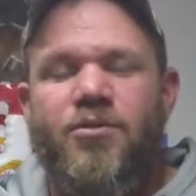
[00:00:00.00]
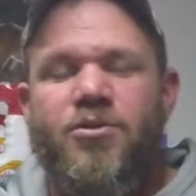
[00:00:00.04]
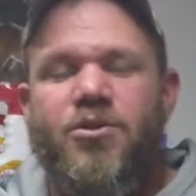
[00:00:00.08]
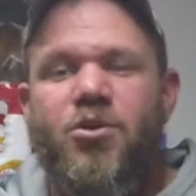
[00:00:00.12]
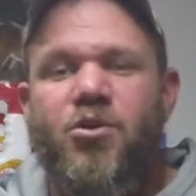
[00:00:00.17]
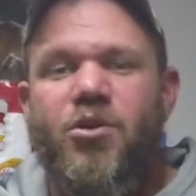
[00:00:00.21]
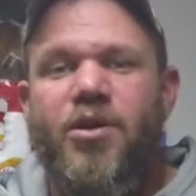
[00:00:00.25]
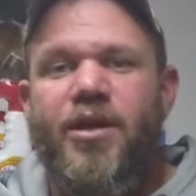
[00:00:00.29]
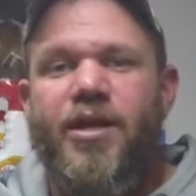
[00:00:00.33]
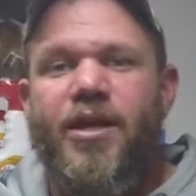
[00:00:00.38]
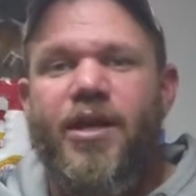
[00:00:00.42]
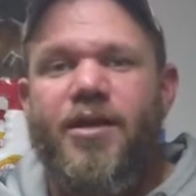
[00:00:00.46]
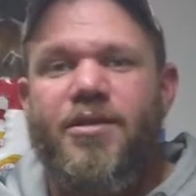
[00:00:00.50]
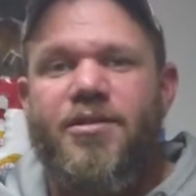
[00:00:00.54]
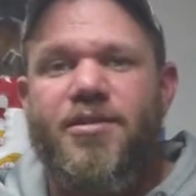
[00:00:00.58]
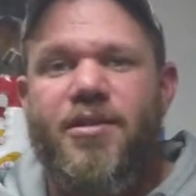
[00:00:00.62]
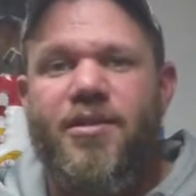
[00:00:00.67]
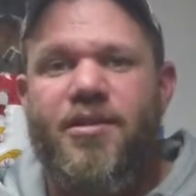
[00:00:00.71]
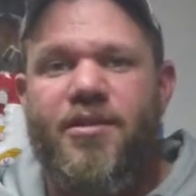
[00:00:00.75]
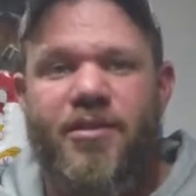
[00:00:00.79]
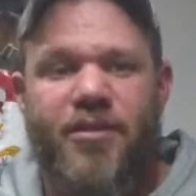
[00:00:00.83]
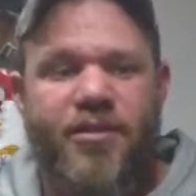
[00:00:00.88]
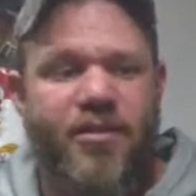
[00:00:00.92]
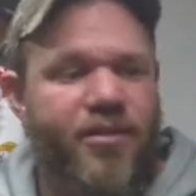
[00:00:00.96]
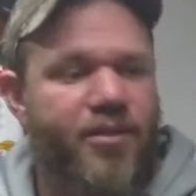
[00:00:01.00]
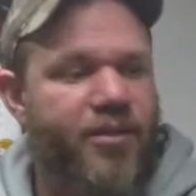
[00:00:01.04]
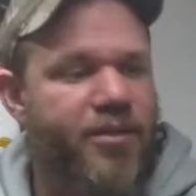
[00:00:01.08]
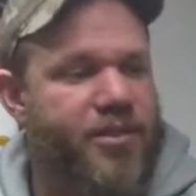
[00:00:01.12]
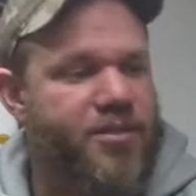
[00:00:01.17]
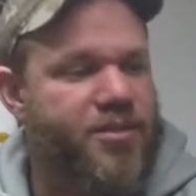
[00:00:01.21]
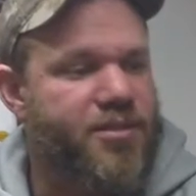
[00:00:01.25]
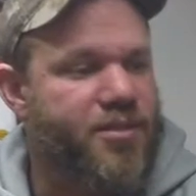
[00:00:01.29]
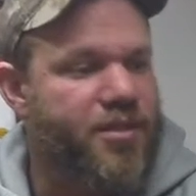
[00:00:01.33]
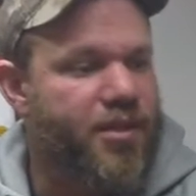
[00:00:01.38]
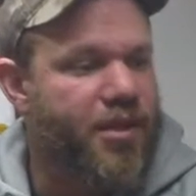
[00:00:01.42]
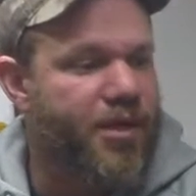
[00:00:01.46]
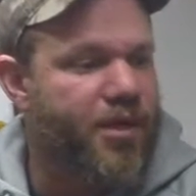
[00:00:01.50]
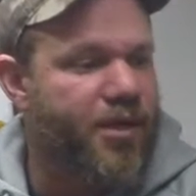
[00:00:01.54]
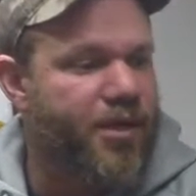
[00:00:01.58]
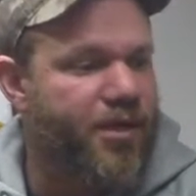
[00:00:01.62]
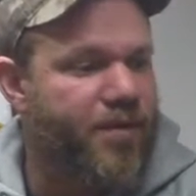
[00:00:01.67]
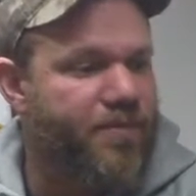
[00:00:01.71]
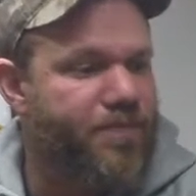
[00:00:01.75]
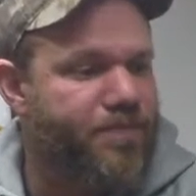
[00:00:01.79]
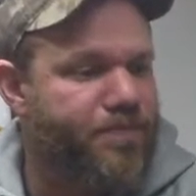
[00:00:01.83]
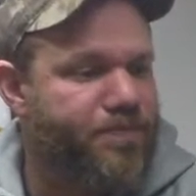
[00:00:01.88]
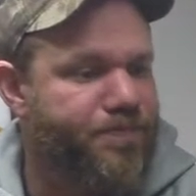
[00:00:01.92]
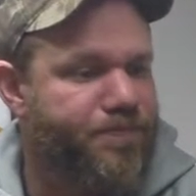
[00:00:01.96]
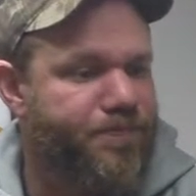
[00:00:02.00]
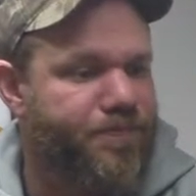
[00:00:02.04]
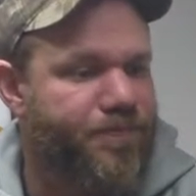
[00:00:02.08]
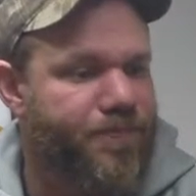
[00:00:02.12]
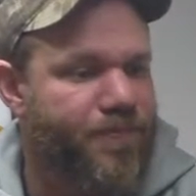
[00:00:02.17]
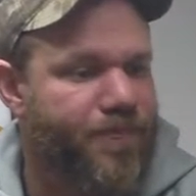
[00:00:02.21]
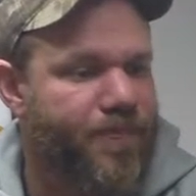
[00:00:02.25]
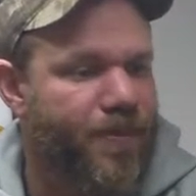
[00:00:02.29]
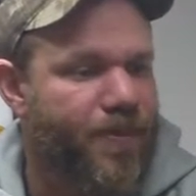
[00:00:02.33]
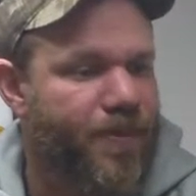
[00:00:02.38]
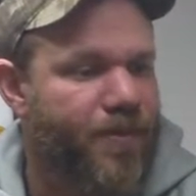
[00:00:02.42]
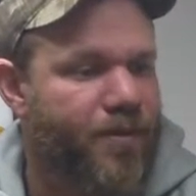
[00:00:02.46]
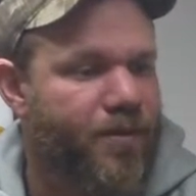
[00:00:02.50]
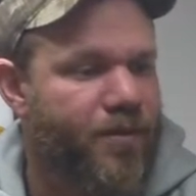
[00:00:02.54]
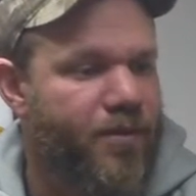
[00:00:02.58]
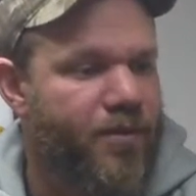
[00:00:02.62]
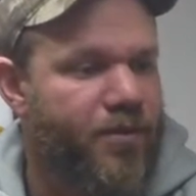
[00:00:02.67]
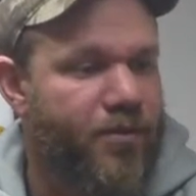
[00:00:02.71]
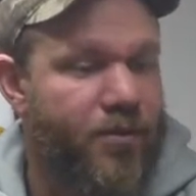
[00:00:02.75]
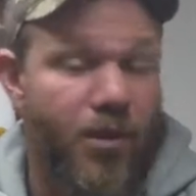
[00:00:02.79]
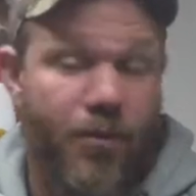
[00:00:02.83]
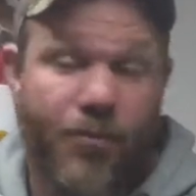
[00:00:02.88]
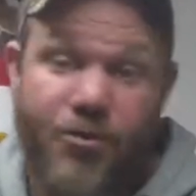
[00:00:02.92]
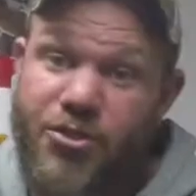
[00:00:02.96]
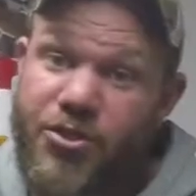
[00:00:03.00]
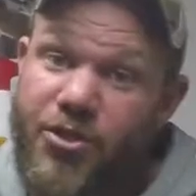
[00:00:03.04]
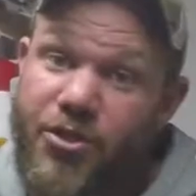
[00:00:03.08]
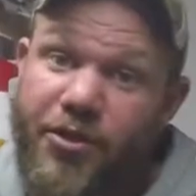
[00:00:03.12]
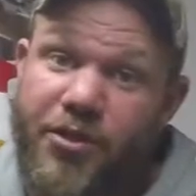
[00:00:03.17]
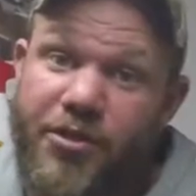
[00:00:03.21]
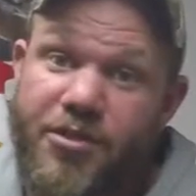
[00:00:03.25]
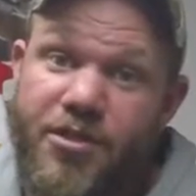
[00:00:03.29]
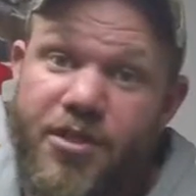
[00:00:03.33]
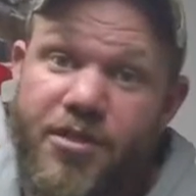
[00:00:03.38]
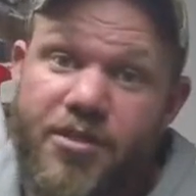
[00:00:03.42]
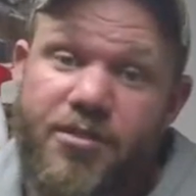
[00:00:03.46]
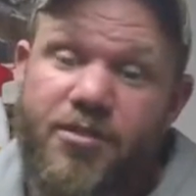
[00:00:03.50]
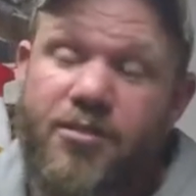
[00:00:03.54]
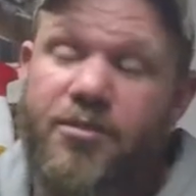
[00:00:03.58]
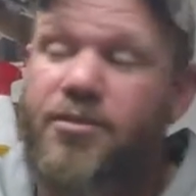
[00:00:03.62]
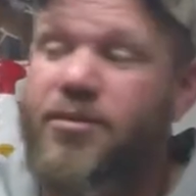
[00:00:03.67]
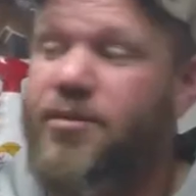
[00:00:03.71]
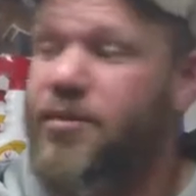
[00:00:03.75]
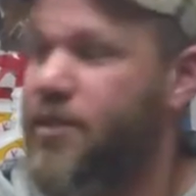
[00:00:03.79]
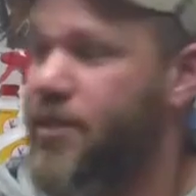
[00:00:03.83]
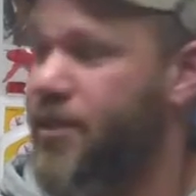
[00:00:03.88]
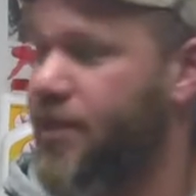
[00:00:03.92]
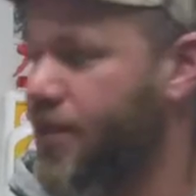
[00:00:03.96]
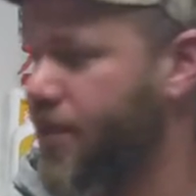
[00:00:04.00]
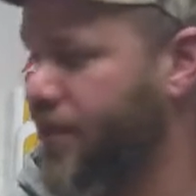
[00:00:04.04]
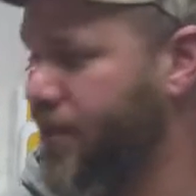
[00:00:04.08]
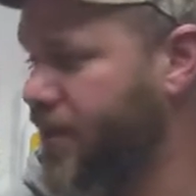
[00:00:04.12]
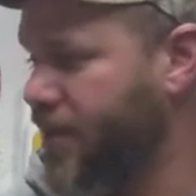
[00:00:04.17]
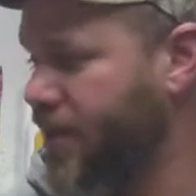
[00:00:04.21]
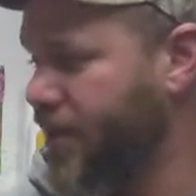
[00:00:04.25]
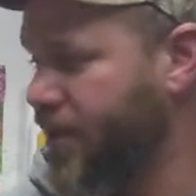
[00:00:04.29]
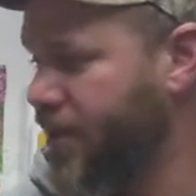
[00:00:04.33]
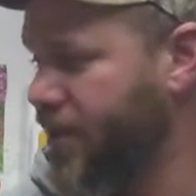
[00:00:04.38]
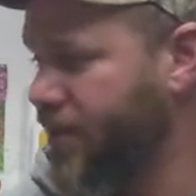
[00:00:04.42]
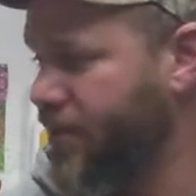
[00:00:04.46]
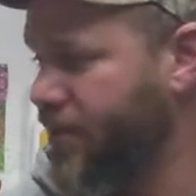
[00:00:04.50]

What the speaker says: What's going on, guys? It's almost turkey season, and